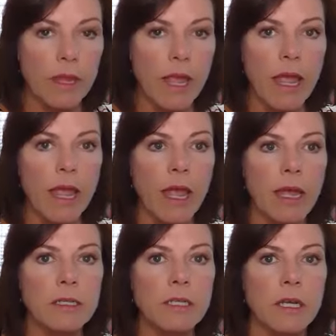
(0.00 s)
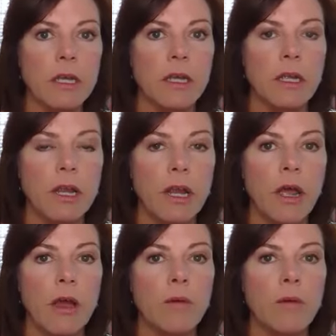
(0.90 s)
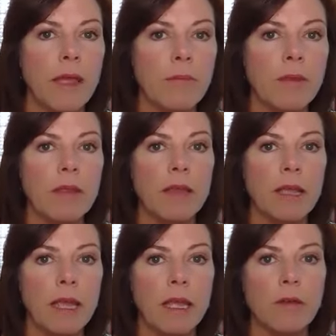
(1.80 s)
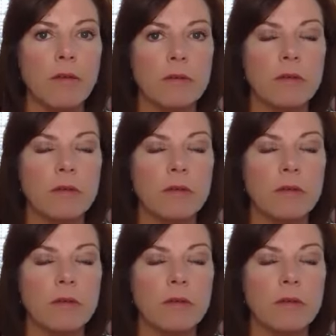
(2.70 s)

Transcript: And, you know, maybe the kid